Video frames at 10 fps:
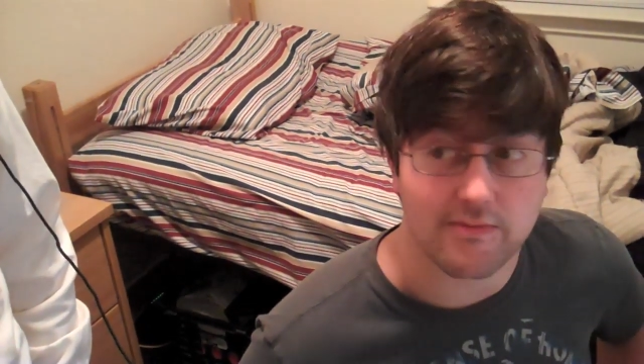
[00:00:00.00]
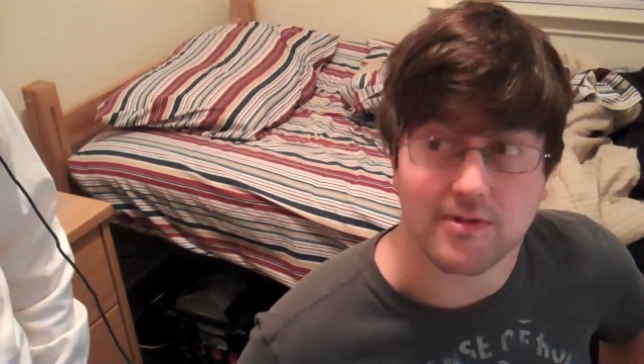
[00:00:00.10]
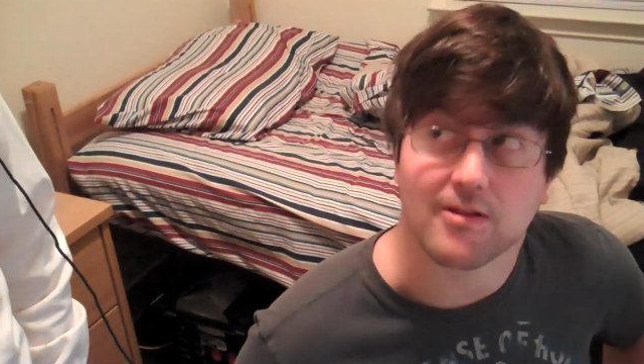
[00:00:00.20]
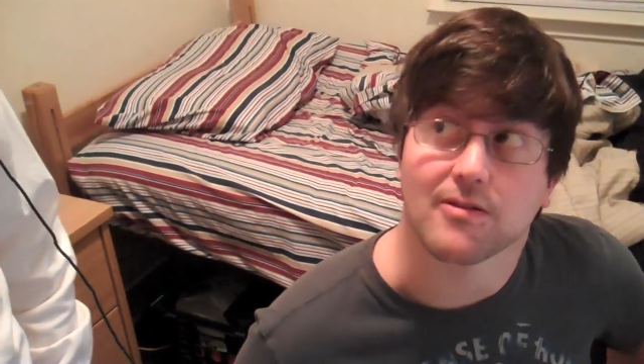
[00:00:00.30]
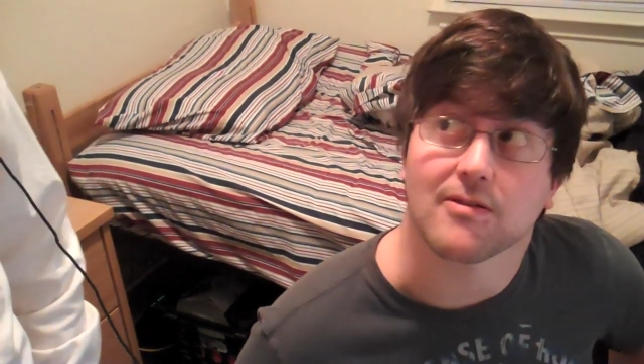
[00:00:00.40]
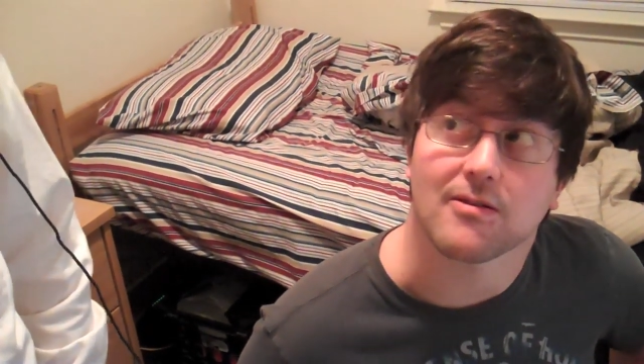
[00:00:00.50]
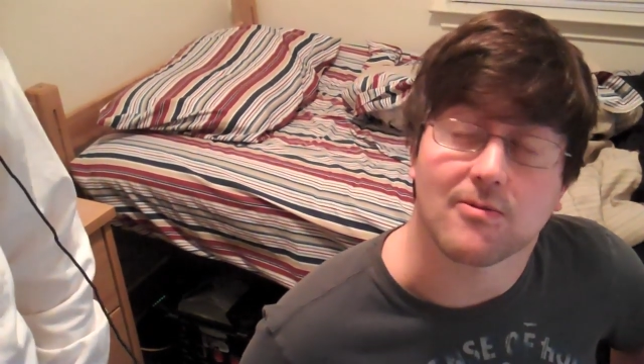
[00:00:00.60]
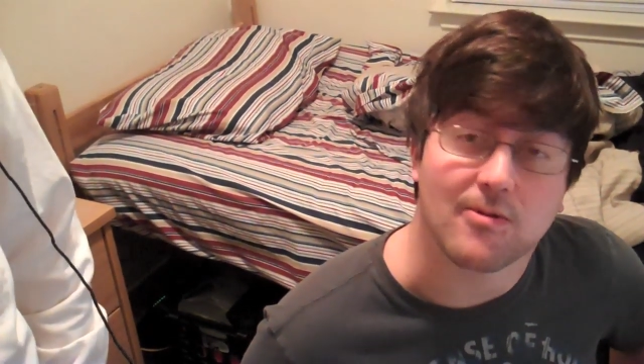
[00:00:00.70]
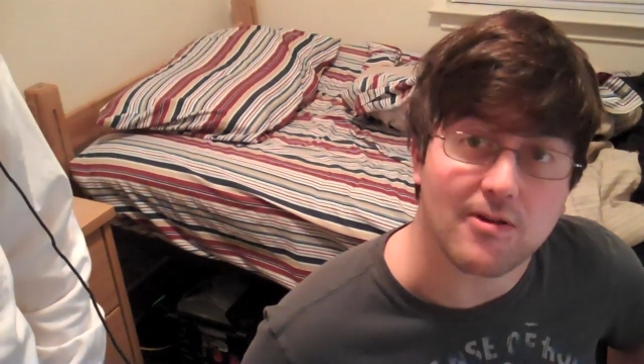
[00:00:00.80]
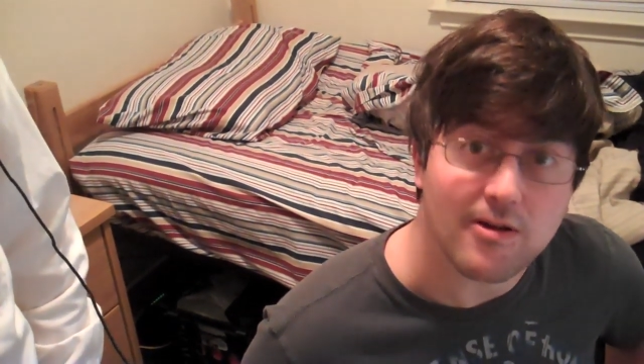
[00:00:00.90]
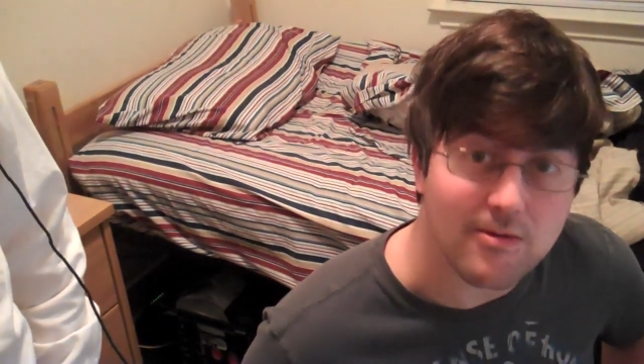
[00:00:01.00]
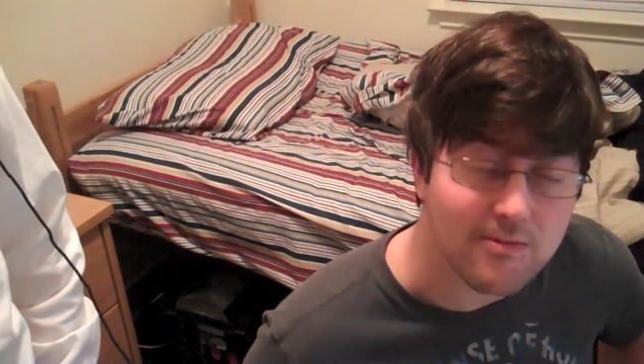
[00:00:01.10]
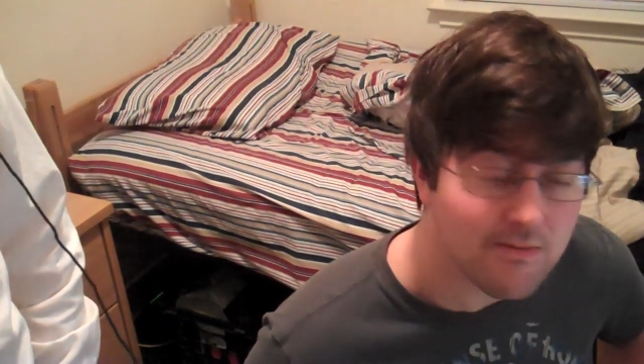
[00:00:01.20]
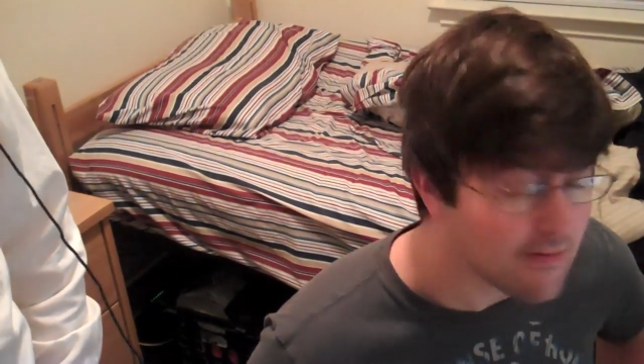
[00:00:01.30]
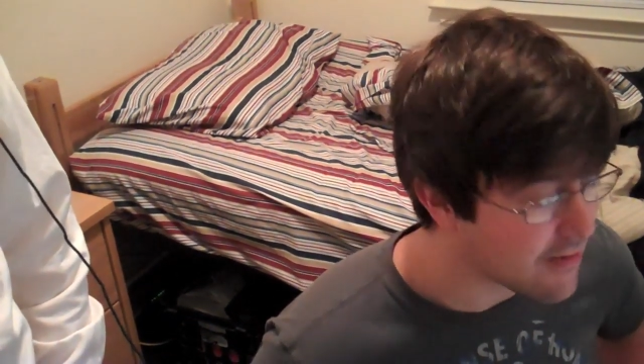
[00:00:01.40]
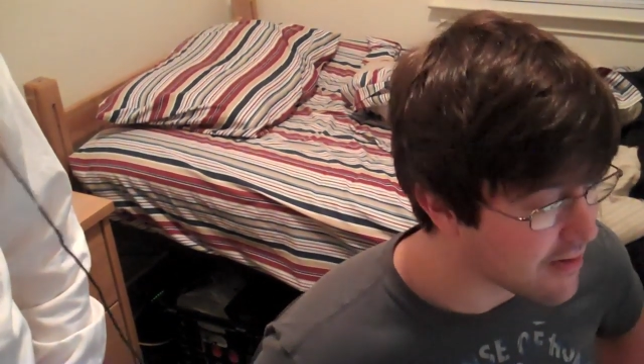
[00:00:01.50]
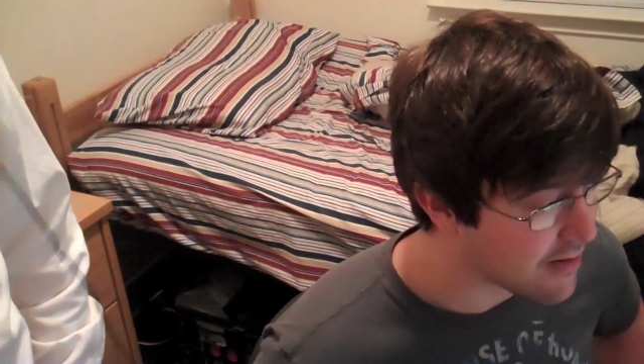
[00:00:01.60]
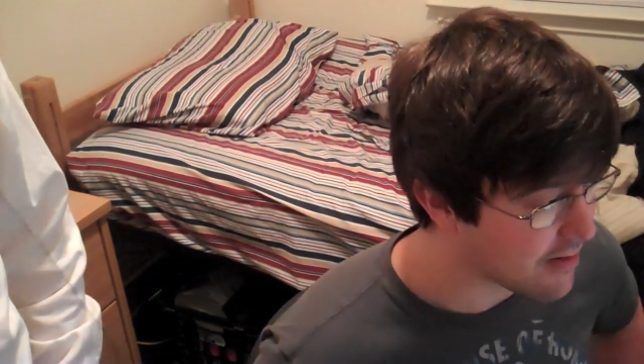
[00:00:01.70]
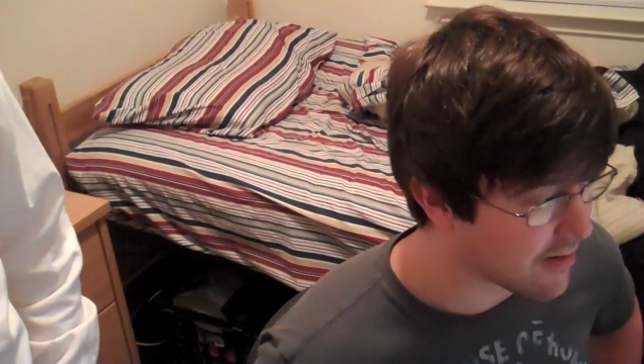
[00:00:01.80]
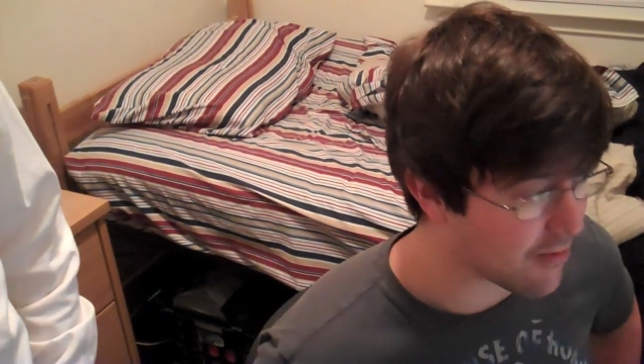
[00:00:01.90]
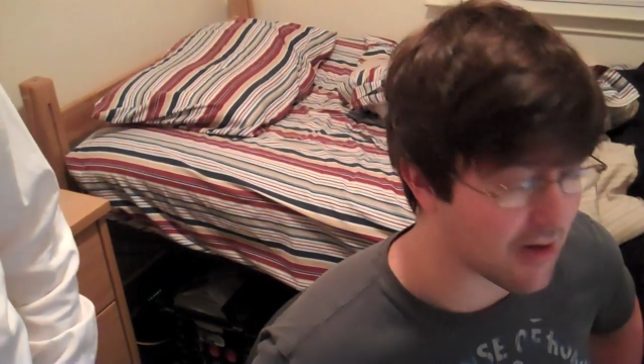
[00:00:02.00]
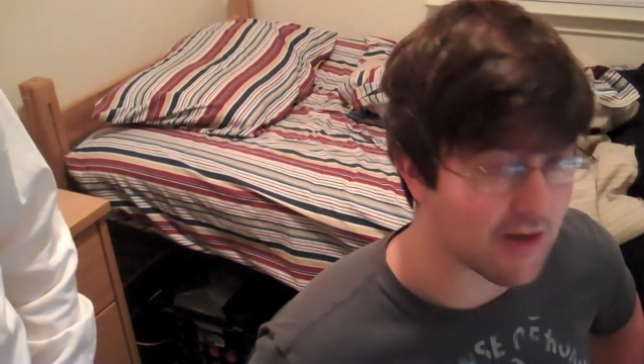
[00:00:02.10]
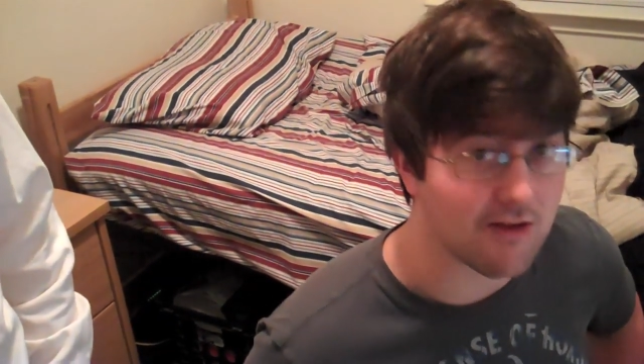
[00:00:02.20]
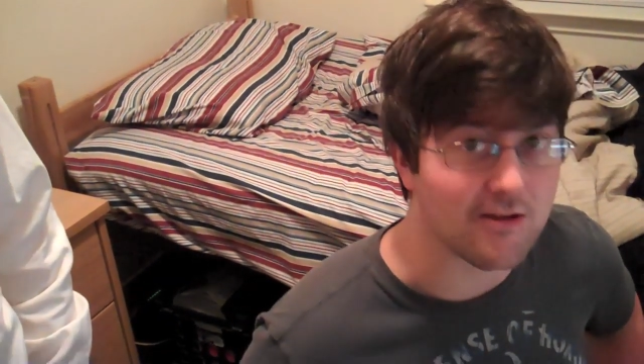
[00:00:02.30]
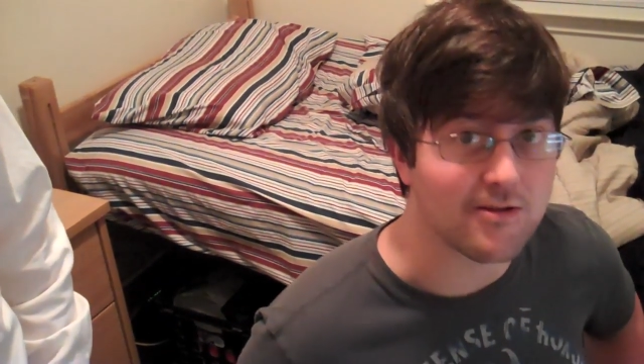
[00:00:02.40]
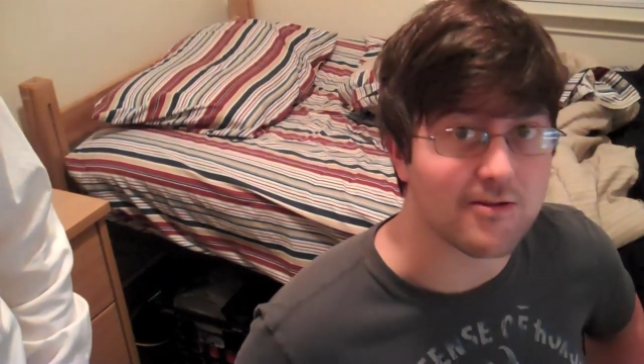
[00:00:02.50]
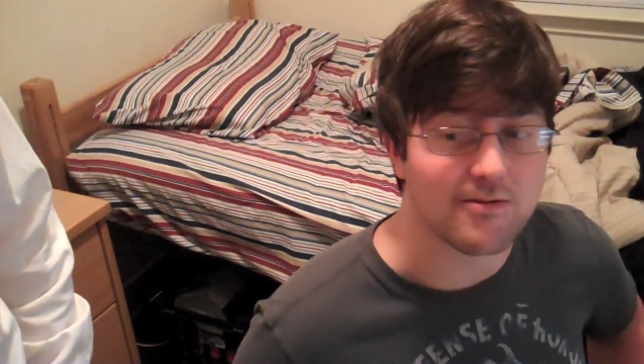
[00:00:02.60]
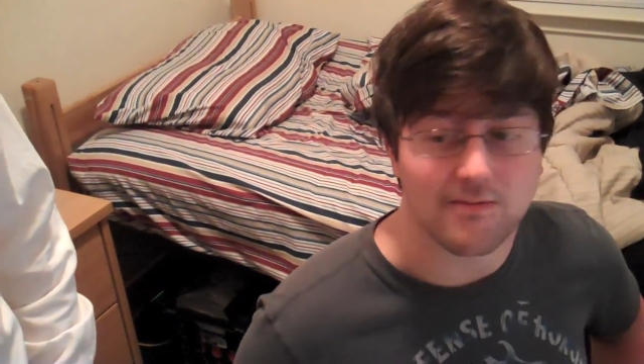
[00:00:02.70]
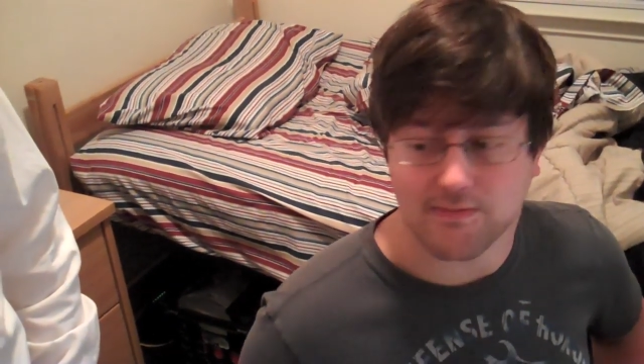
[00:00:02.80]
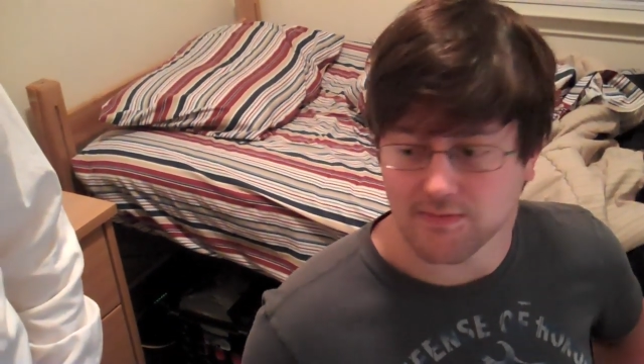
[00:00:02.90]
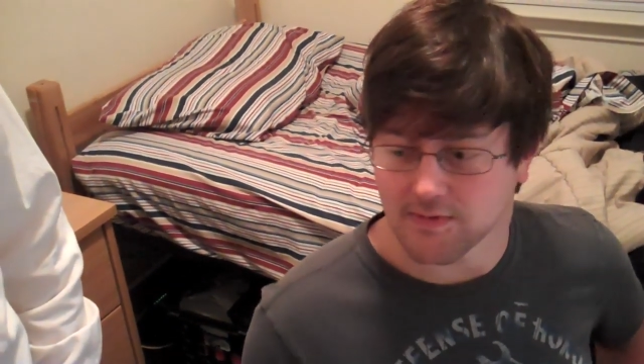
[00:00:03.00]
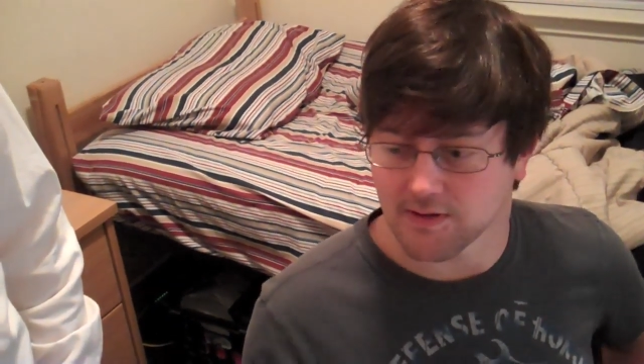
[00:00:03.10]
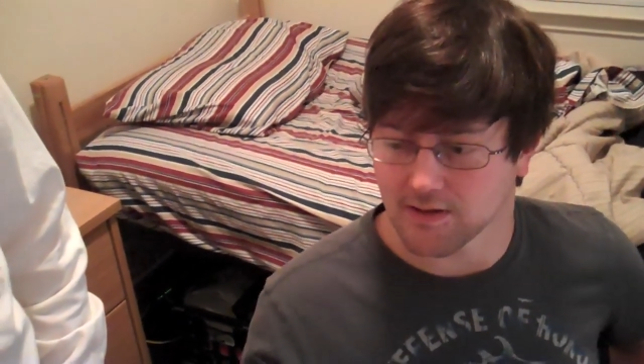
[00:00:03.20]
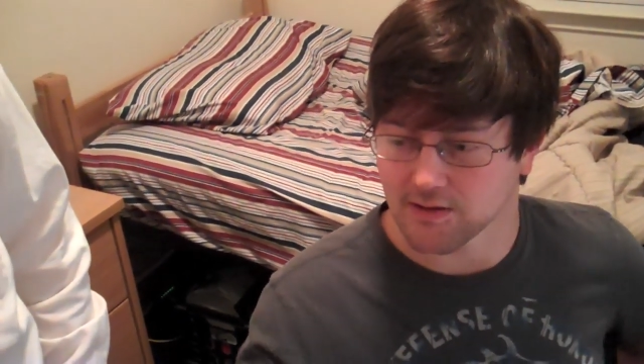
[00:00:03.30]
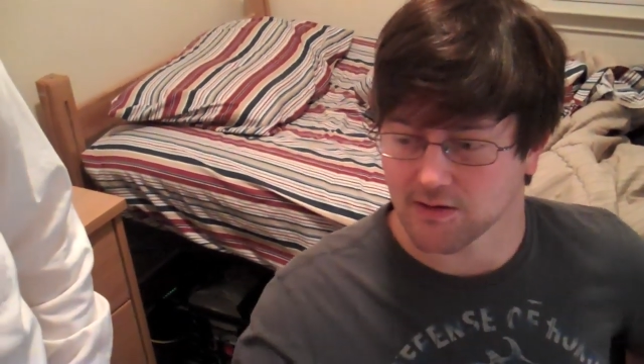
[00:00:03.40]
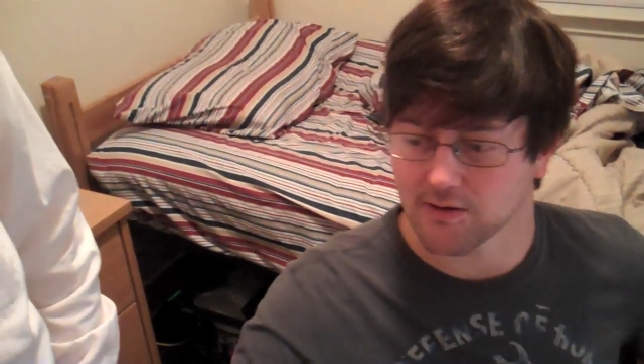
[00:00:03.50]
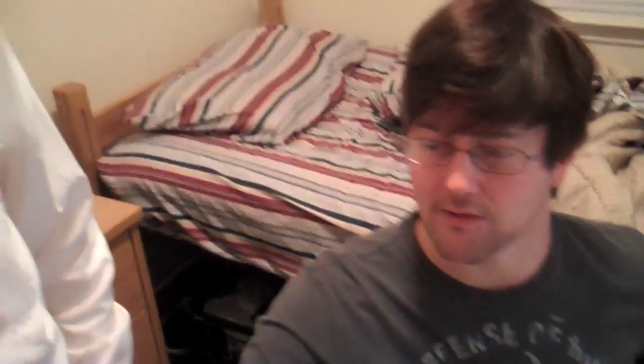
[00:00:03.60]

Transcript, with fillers: It's, it's really ridiculous into so,